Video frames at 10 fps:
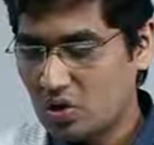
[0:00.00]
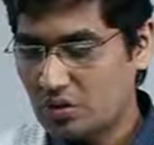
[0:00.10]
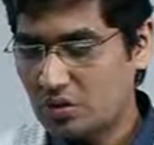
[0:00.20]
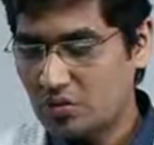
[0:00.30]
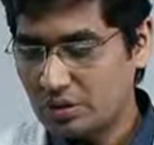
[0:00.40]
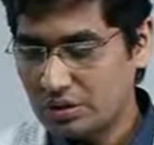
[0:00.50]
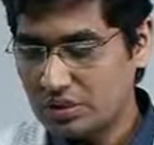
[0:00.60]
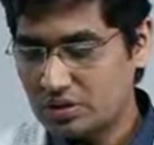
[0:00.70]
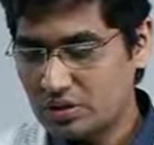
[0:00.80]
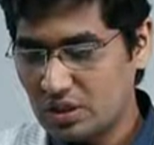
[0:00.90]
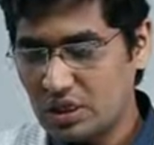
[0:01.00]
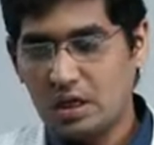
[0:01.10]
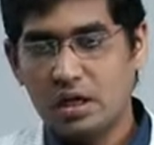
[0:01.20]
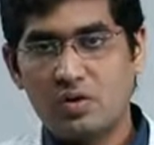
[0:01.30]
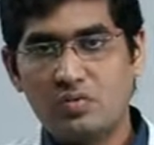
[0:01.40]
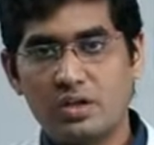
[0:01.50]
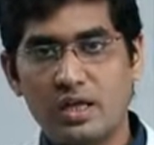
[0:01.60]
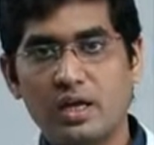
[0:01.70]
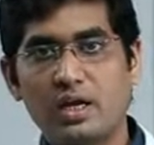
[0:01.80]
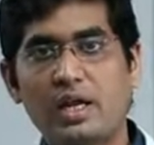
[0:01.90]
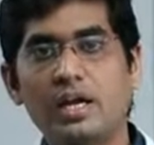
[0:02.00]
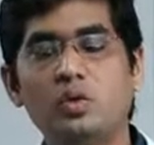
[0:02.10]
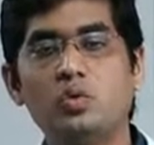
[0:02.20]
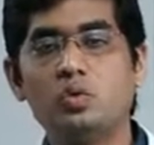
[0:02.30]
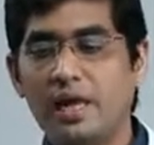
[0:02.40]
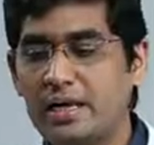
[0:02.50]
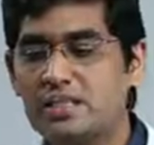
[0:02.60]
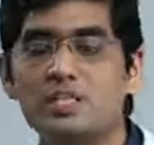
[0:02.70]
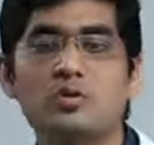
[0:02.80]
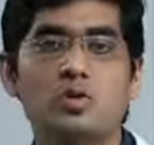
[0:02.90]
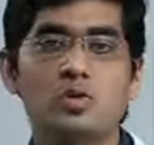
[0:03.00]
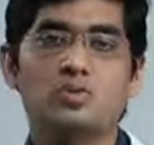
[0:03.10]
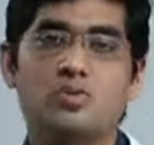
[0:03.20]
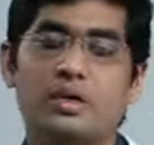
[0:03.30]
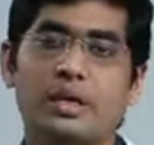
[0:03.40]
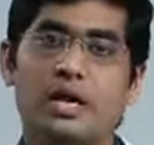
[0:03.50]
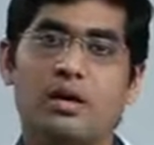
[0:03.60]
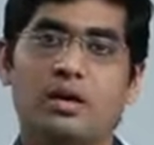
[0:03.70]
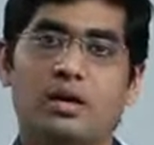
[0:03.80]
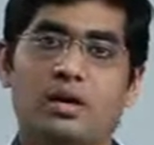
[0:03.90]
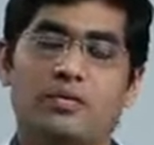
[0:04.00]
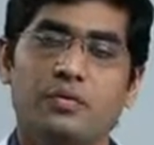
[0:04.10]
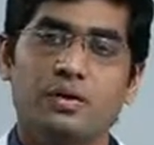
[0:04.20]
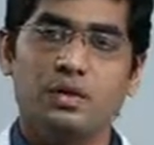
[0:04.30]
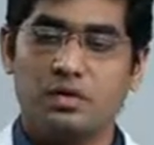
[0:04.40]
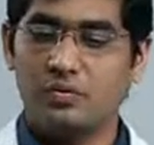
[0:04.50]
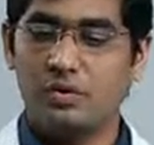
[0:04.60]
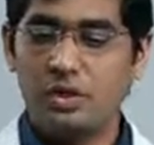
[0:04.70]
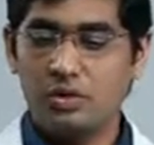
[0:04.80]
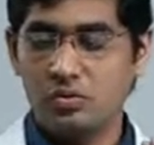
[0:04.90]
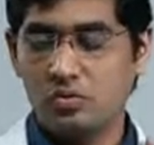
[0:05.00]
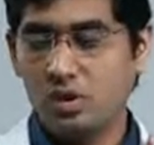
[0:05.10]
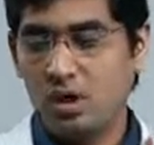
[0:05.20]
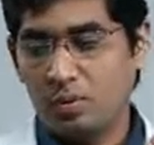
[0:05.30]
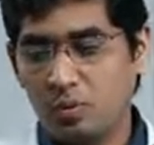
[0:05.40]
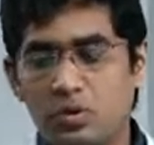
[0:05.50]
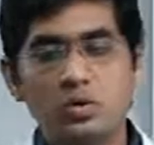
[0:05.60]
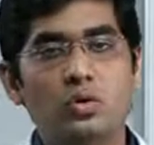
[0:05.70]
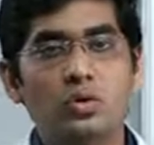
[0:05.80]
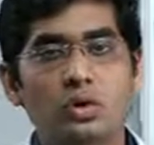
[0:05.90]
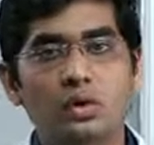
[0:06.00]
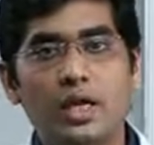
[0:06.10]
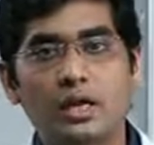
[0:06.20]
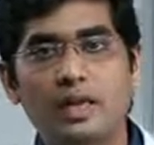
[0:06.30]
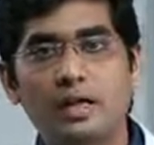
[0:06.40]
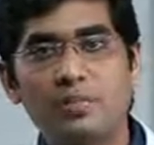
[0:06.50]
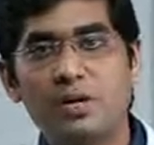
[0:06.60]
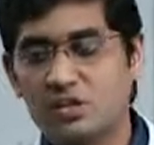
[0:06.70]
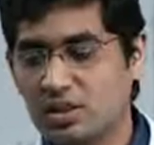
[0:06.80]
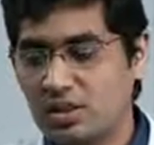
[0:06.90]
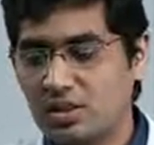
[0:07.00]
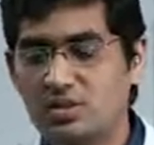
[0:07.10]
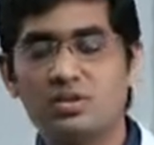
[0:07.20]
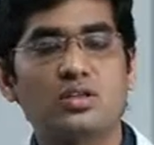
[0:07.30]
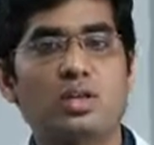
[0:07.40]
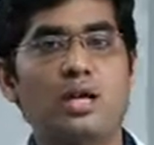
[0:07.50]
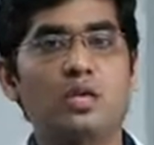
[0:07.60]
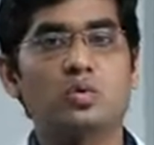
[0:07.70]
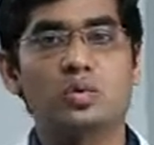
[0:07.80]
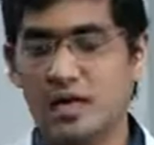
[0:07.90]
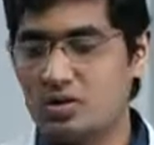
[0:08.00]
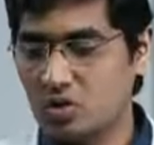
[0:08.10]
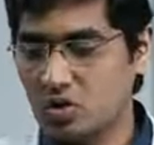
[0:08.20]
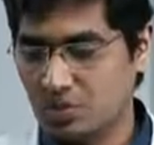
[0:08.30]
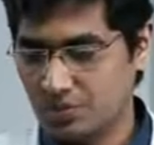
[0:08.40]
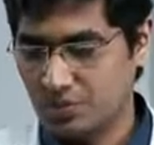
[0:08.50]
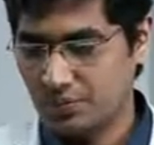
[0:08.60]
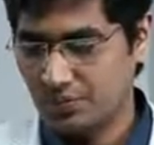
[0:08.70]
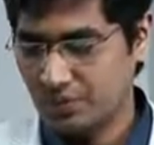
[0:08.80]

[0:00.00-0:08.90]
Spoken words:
So this around 8 to 9 syndromes we need to put that patient in this 8 to 9 syndromes.